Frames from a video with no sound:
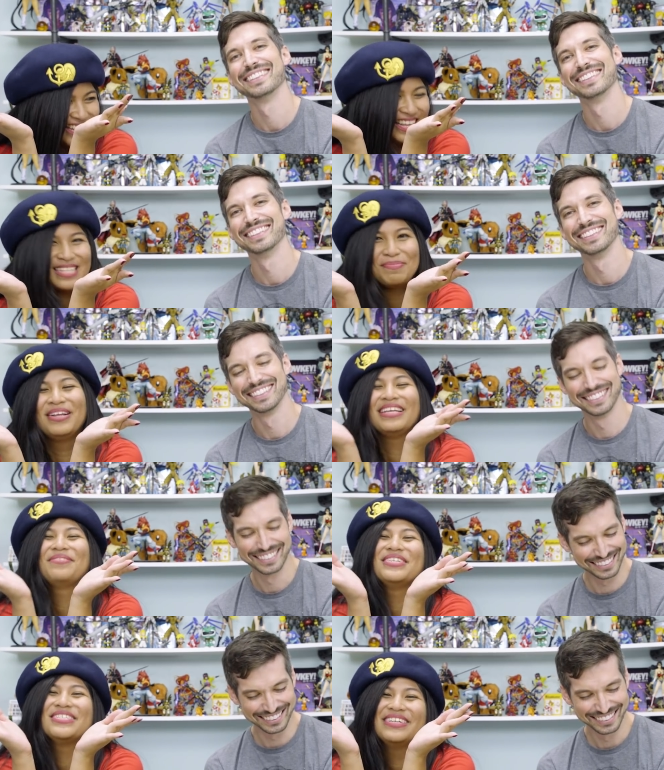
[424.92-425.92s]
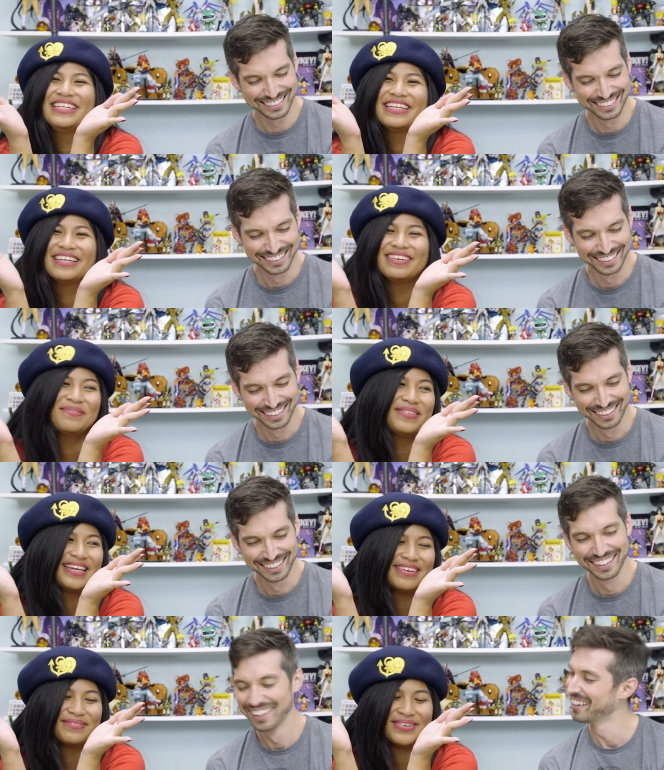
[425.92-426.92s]
Speaker 1: Thanks, Billy, for joining
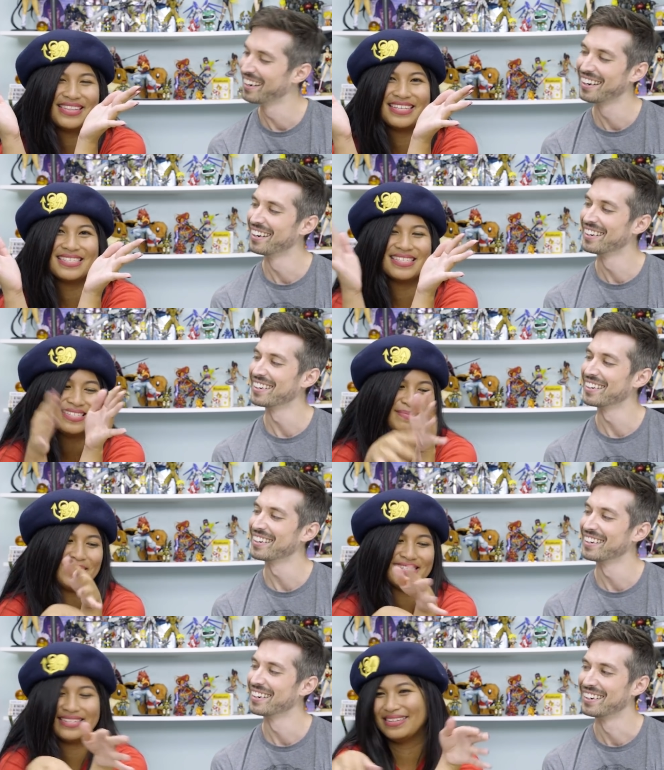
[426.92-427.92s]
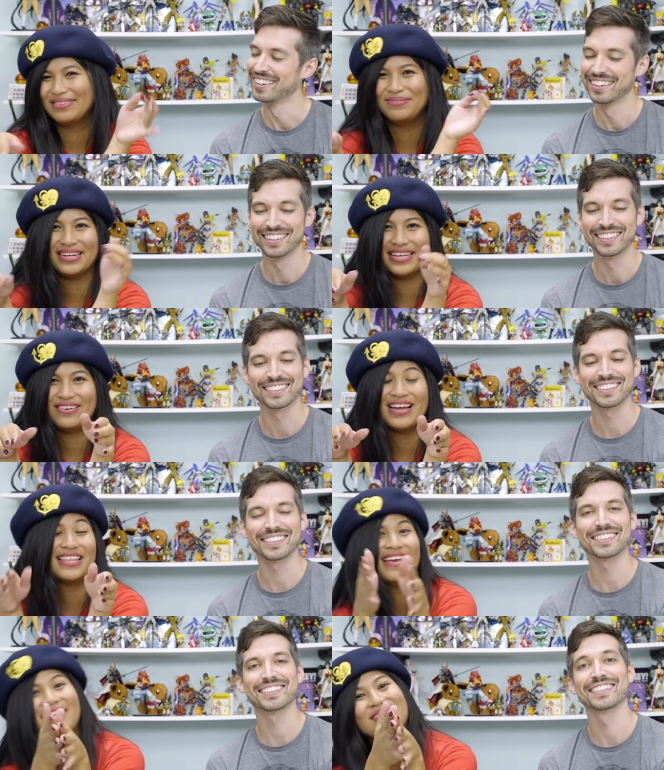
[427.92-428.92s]
me for this special video. And
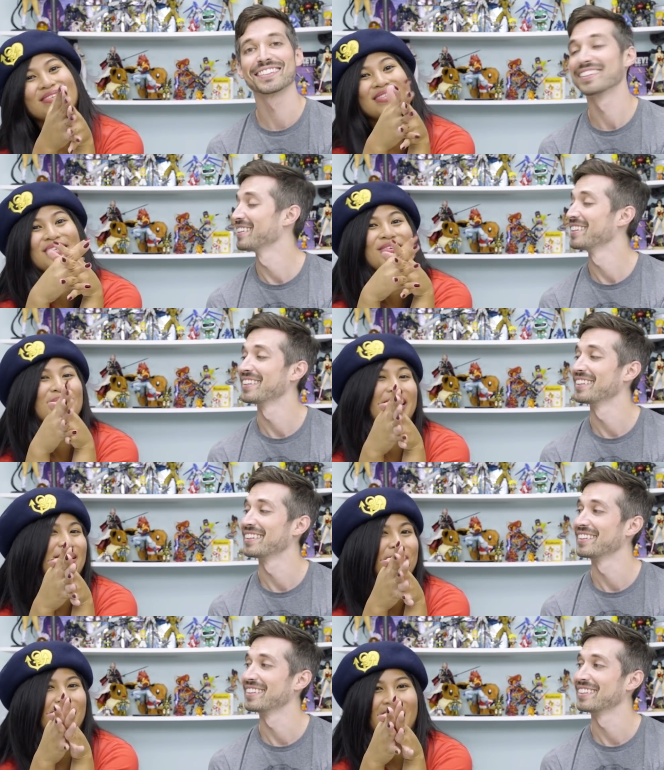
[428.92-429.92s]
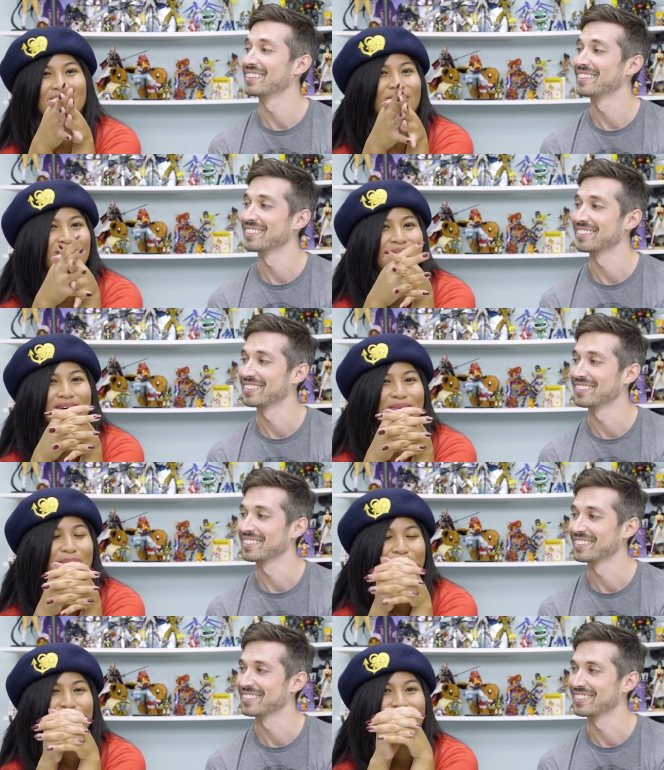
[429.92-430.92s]
thank you to Kim at
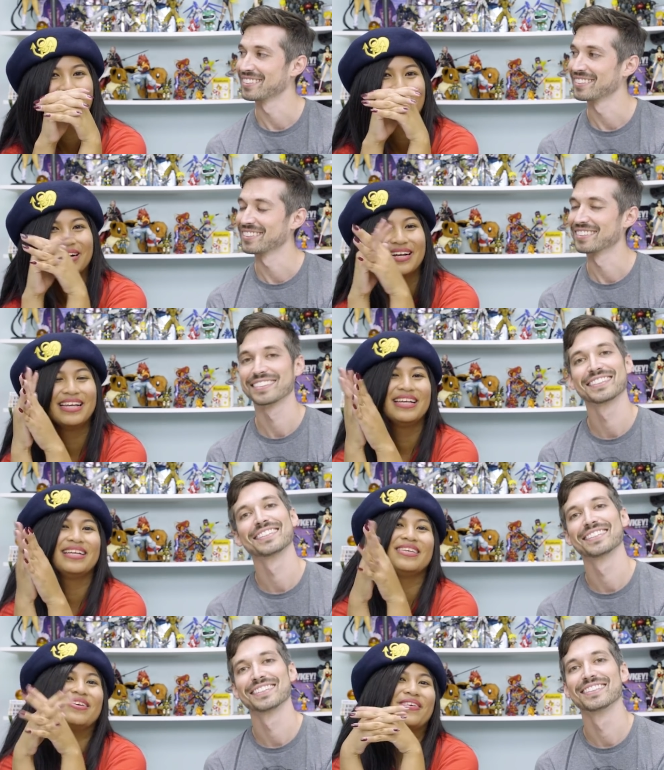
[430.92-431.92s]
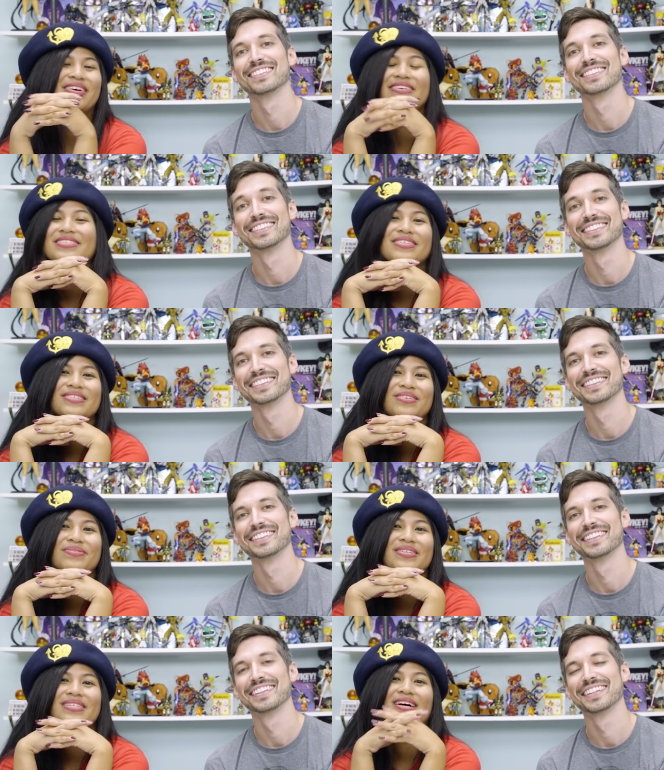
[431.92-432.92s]
WakuWakuMono for your excellent
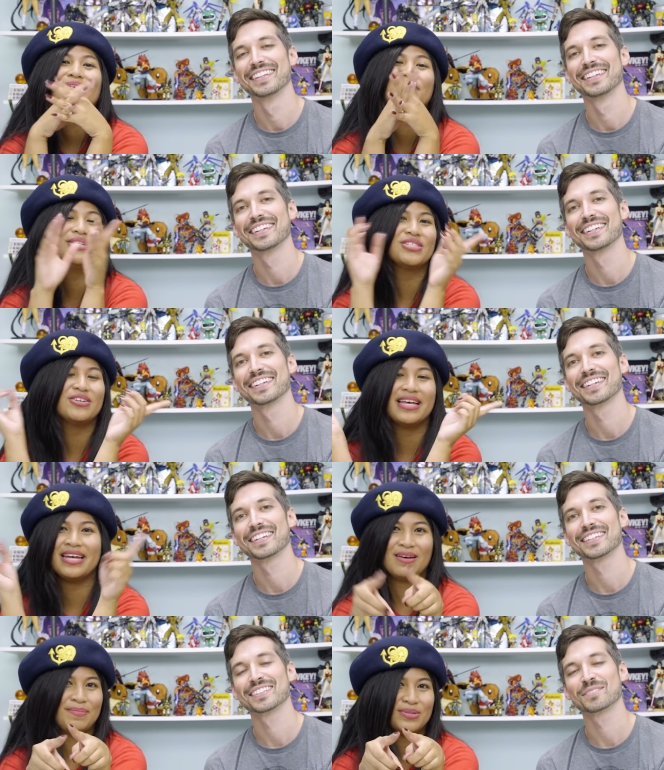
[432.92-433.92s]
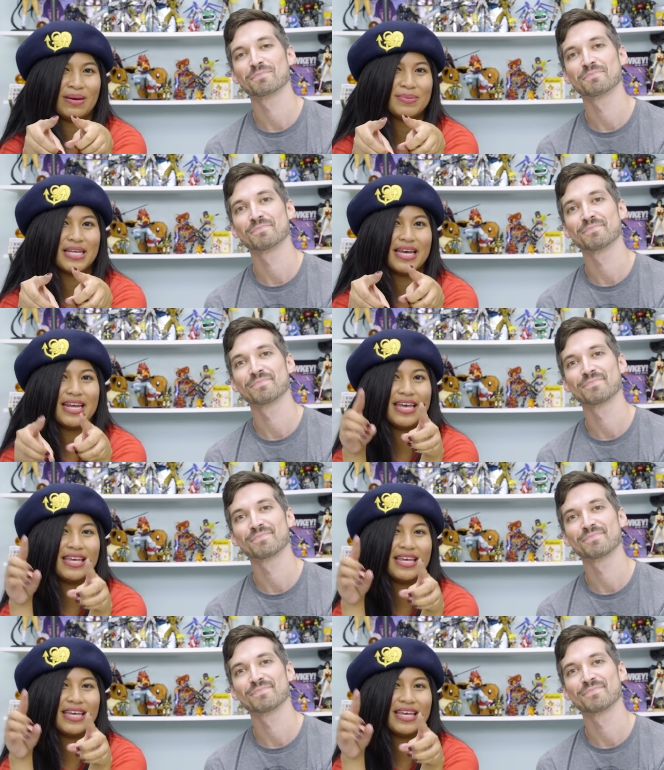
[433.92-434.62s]
service. Um, be sure to hit up his website